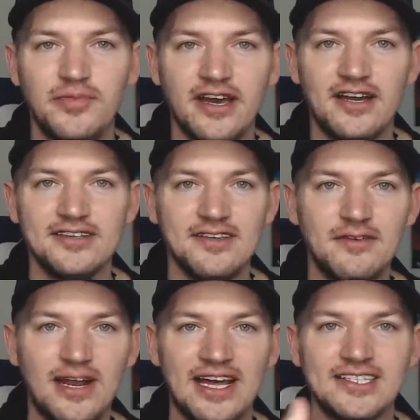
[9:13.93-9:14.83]
because
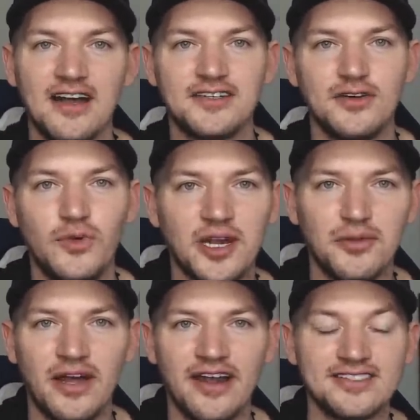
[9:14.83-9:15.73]
even when I talk to
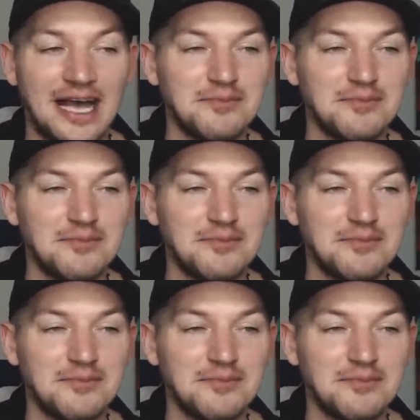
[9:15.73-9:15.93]
weaker players,